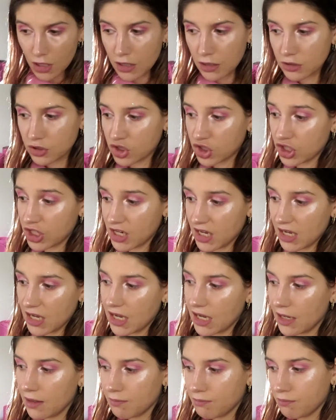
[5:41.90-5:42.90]

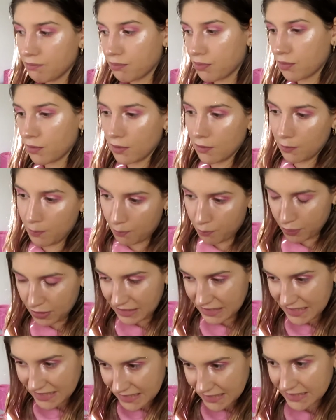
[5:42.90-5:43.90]
she
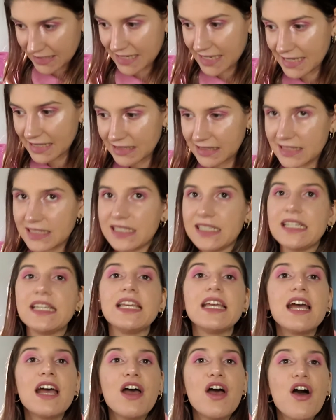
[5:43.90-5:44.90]
pleaded
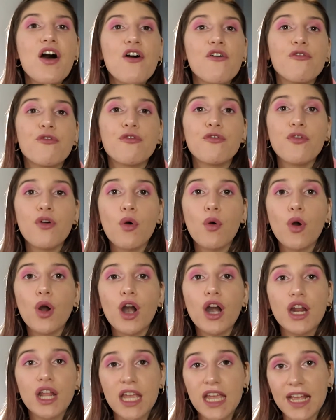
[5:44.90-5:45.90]
guilty
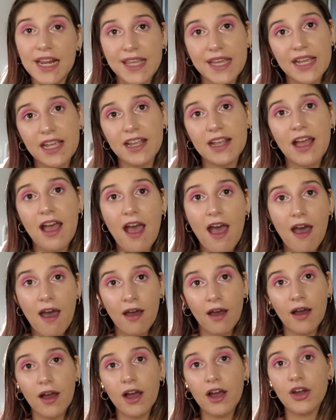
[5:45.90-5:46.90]
for killing
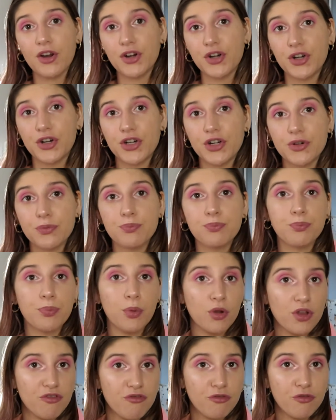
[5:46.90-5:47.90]
her
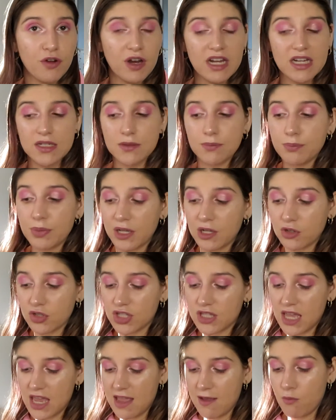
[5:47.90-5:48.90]
boyfriend, because
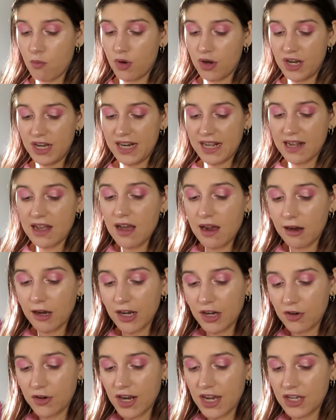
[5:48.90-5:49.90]
they were in a car
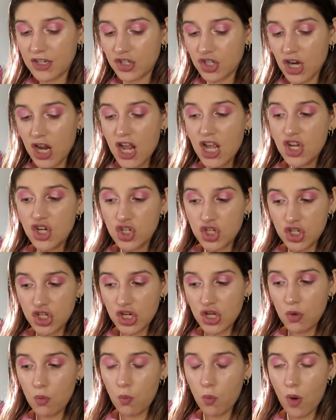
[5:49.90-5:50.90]
crash.
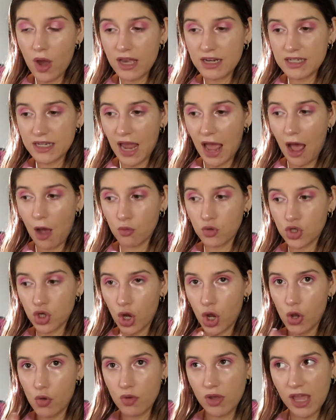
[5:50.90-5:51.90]
She went out
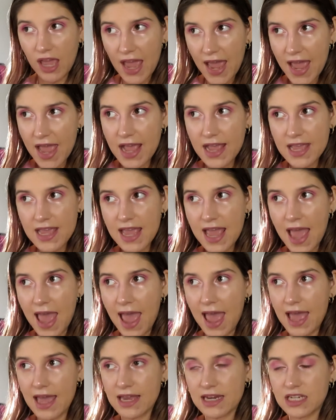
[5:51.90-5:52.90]
okay
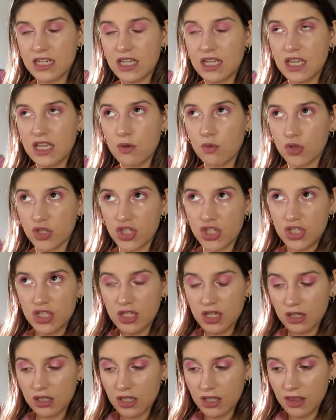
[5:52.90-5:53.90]
and he was
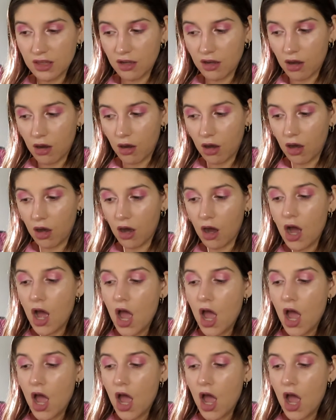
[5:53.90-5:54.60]
stuck in the car,